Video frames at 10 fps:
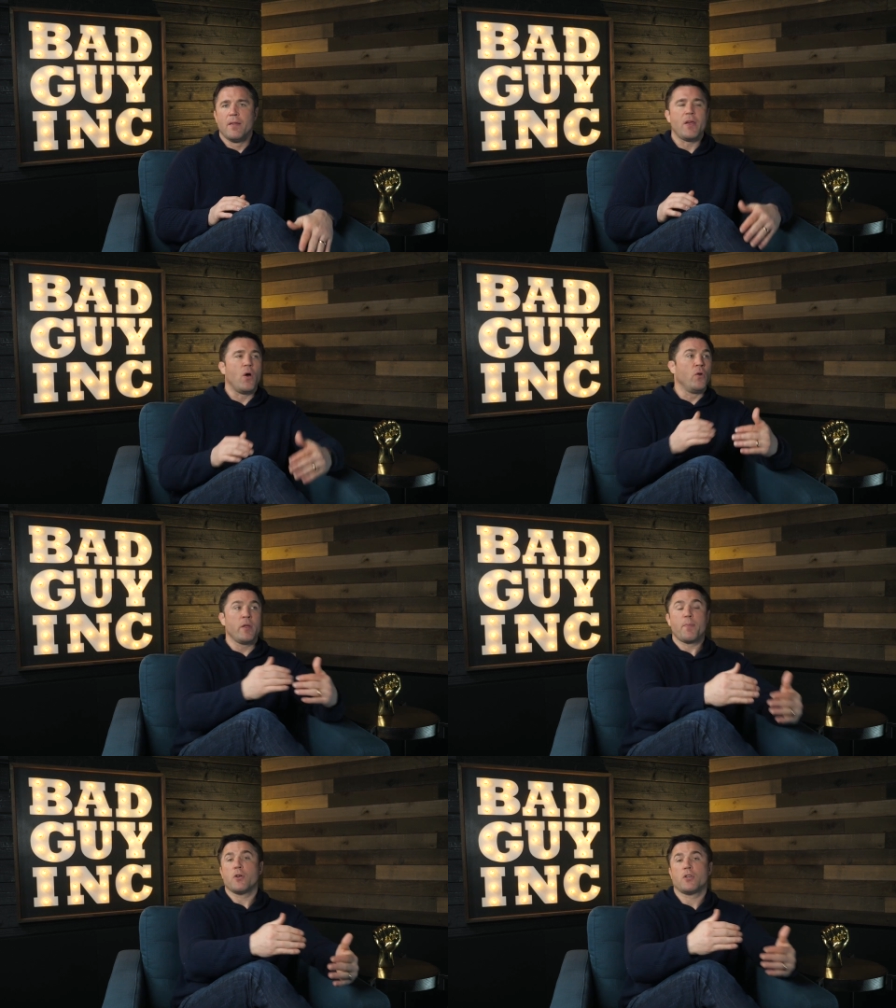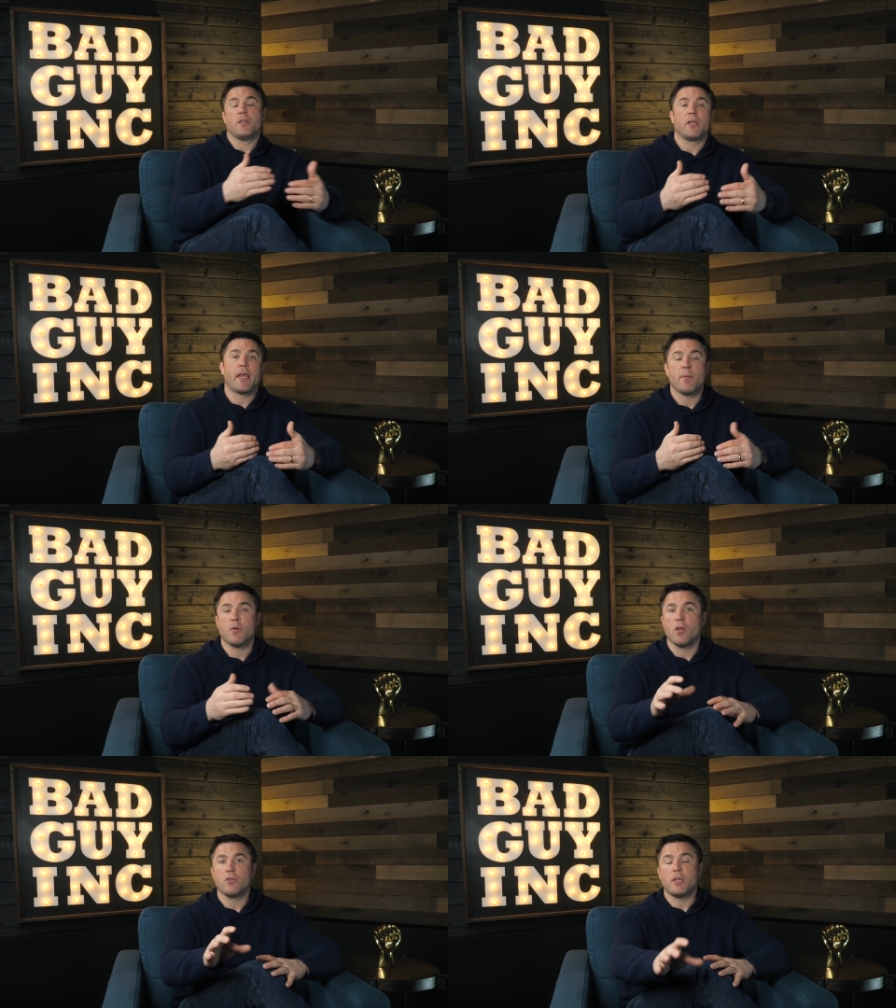The only person that came
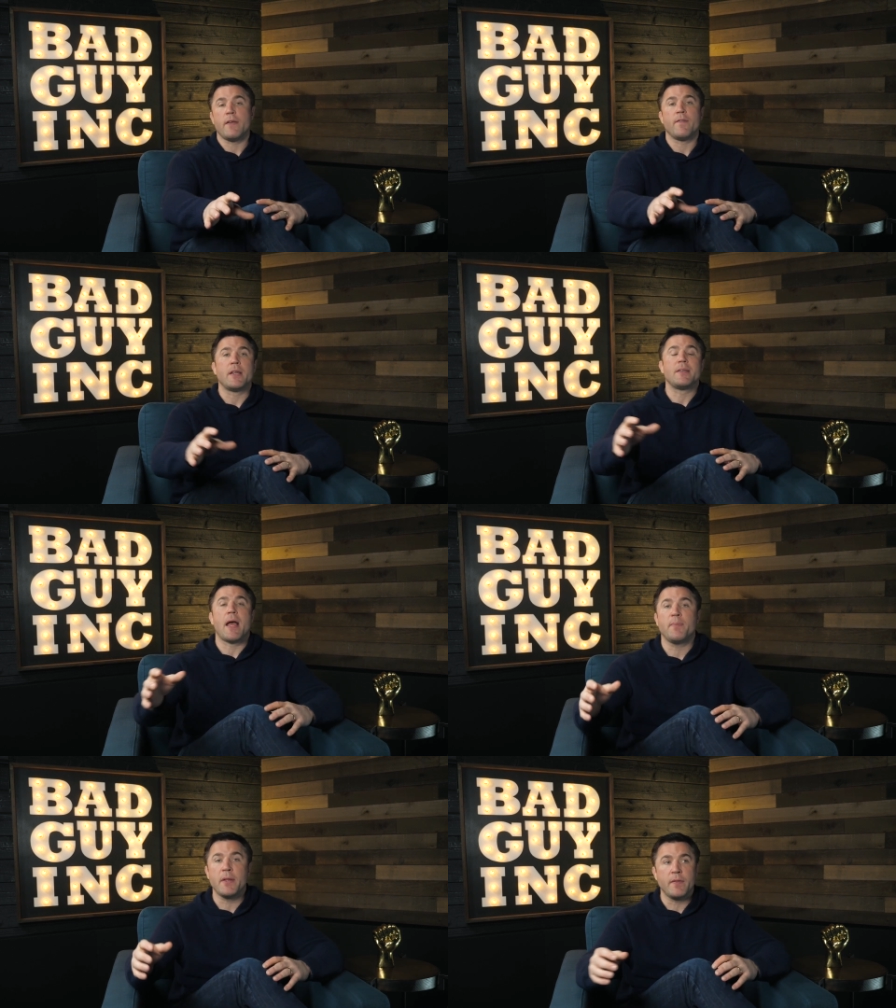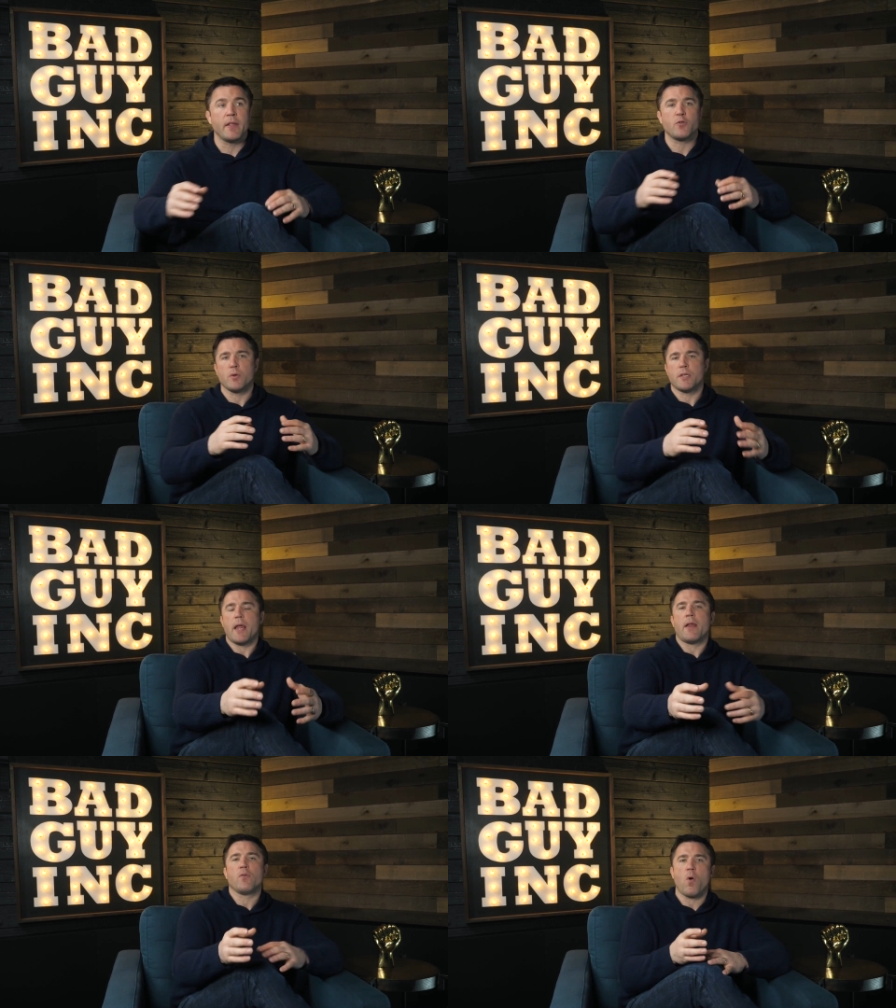close to even attempting this was
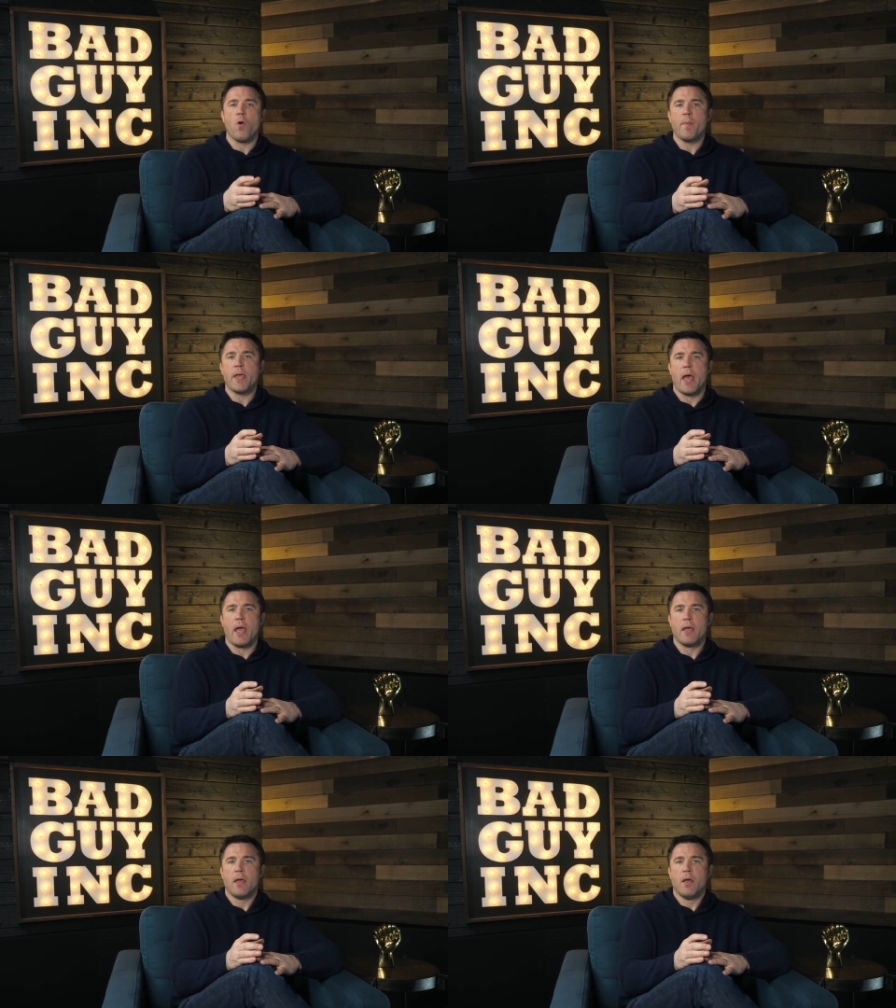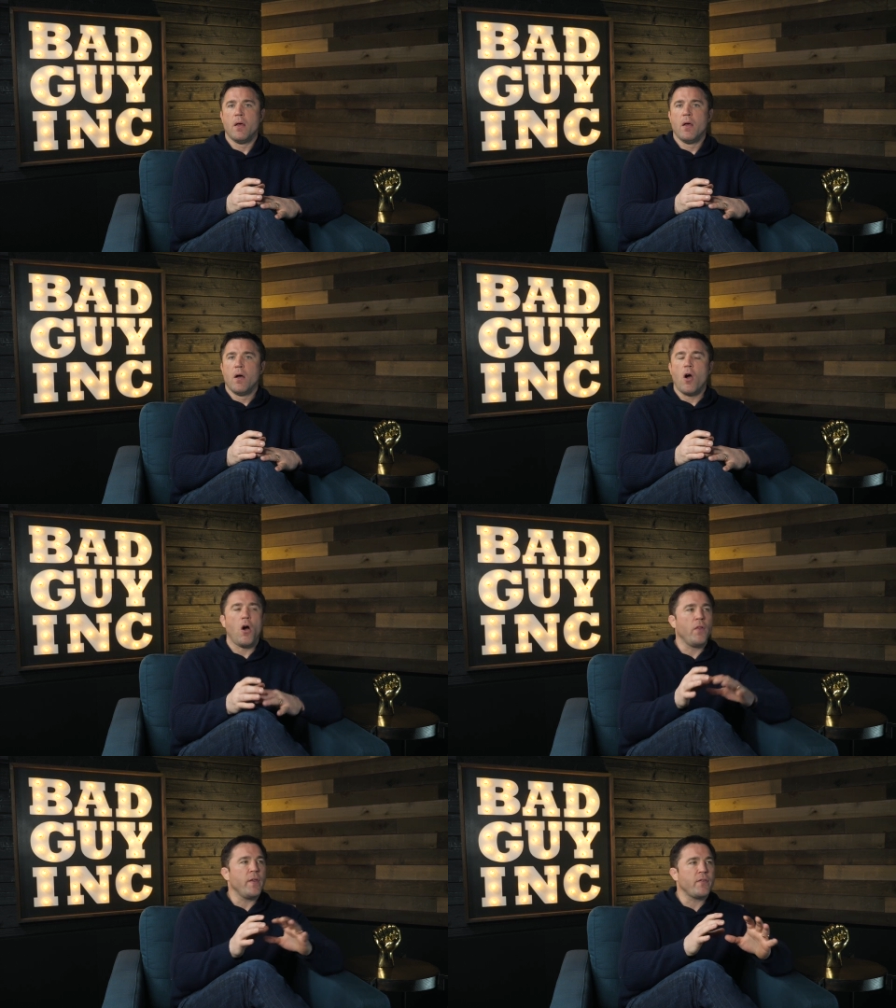Daniel Cormier.
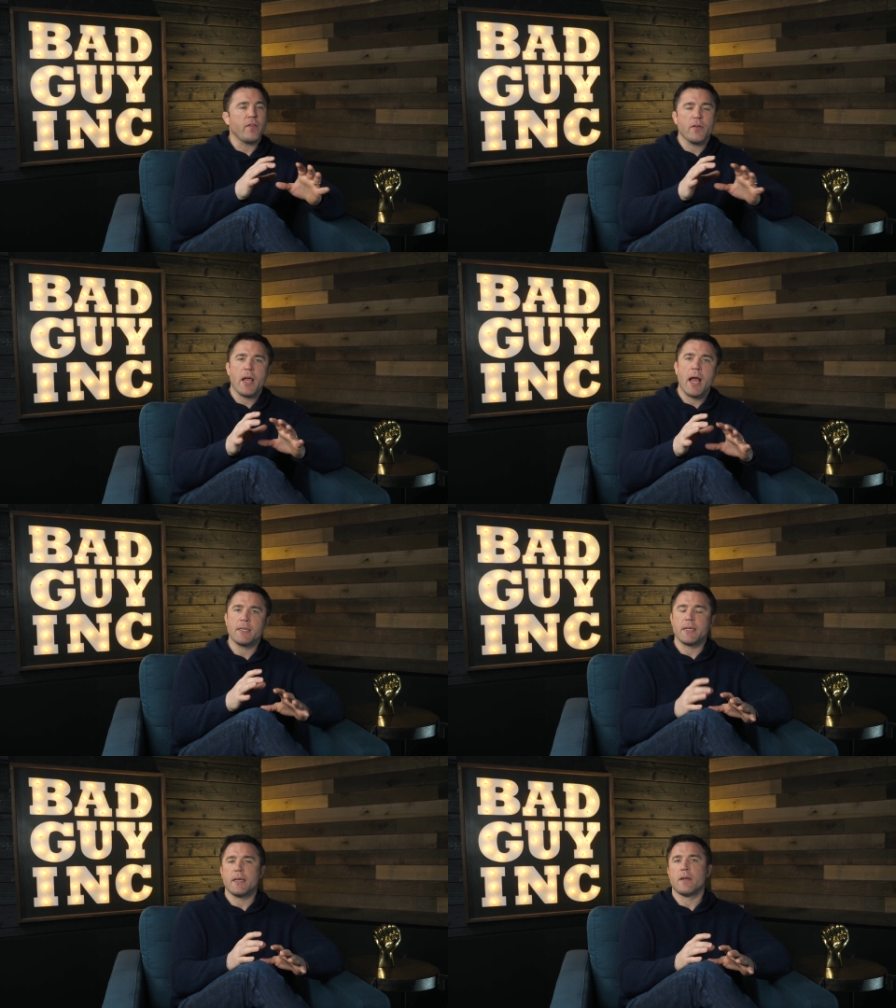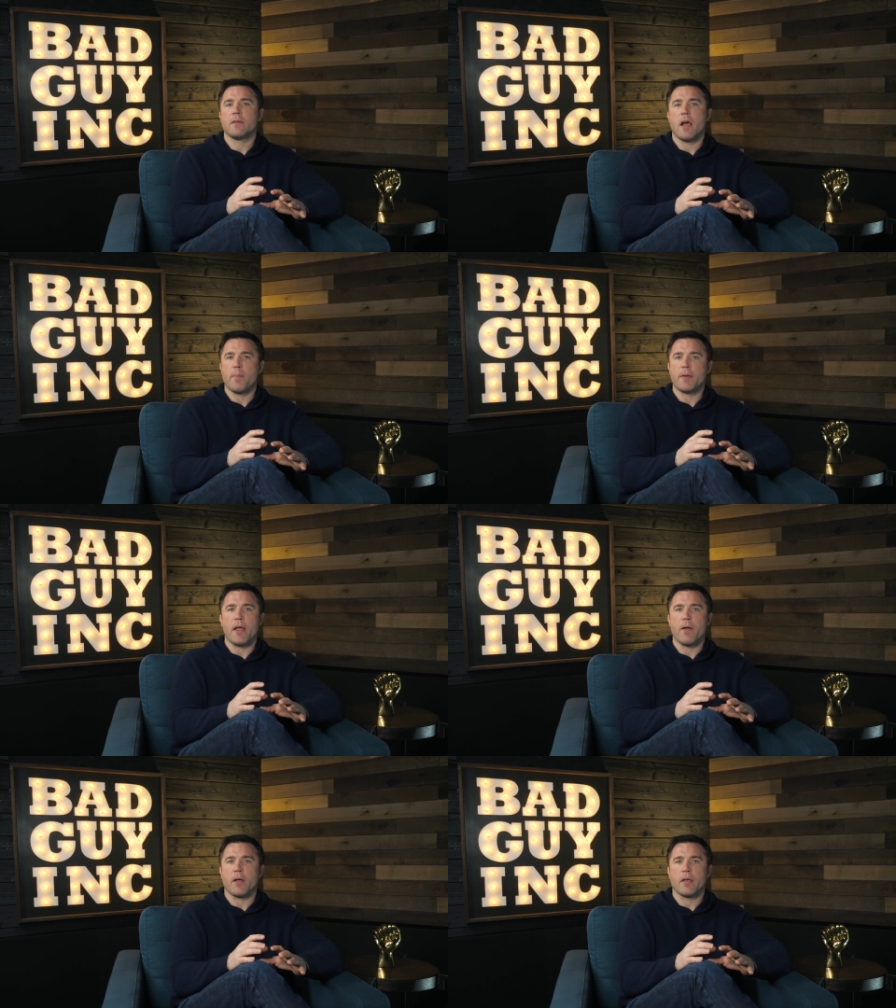All these other guys that get on top of
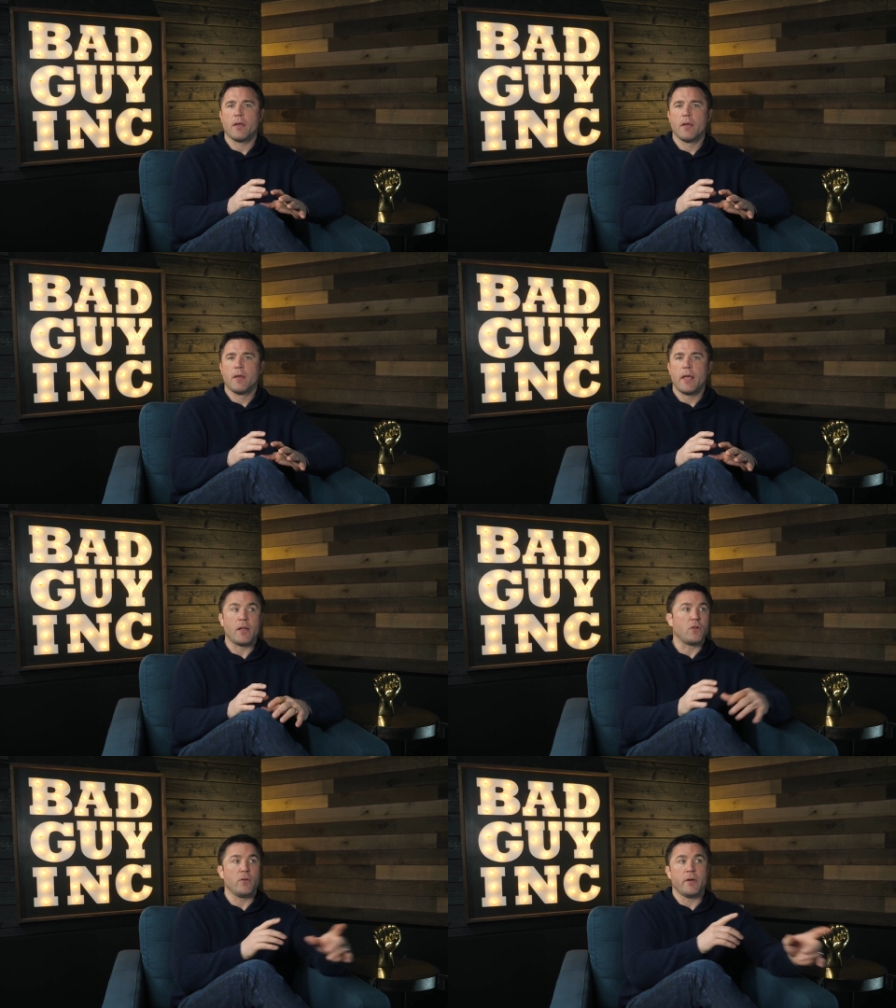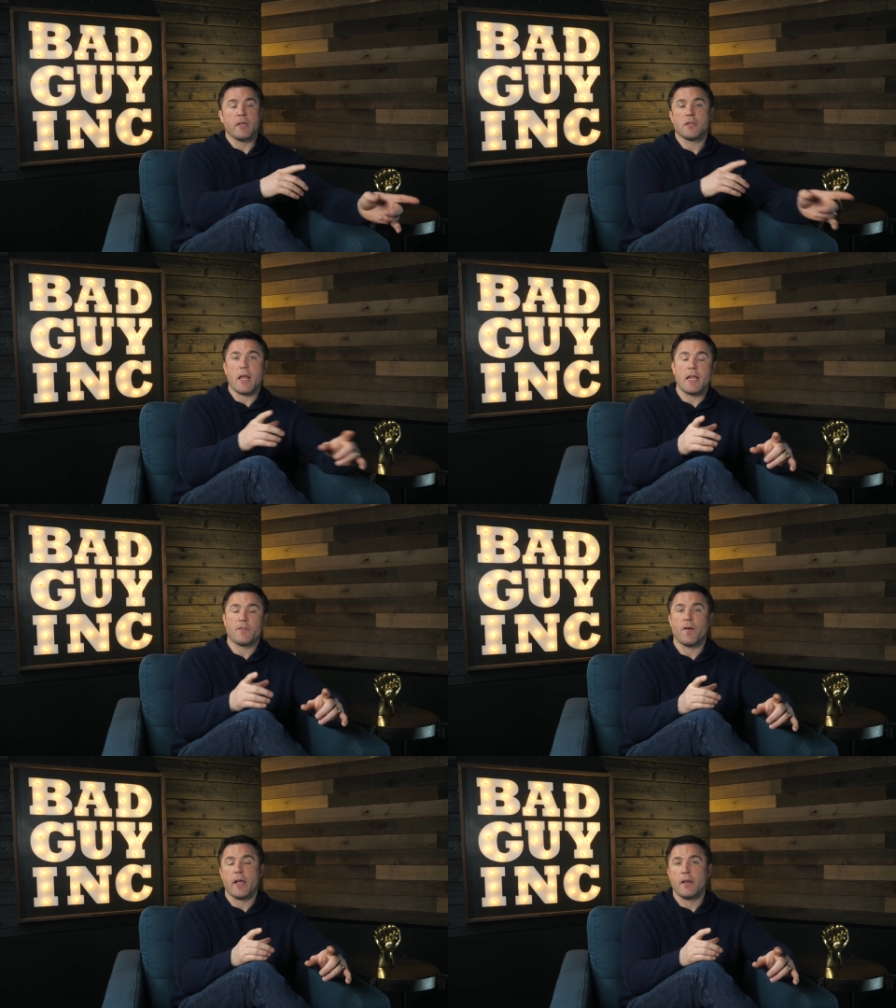Derrick, including his
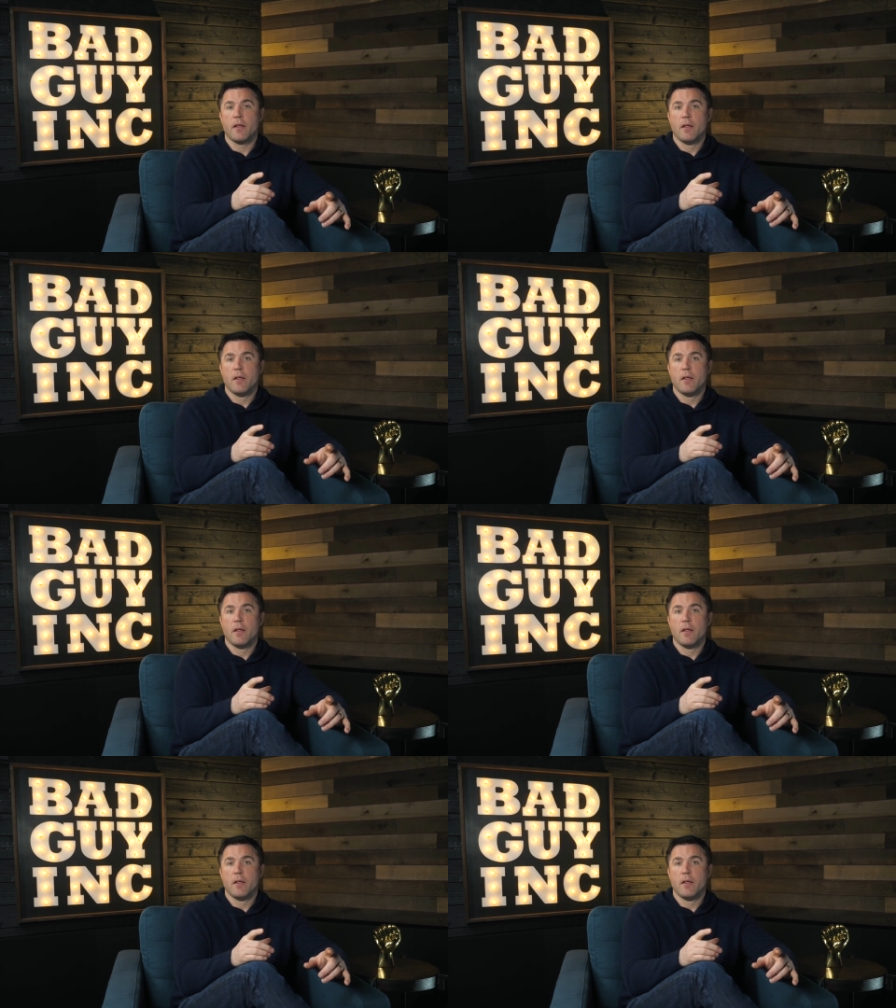last fight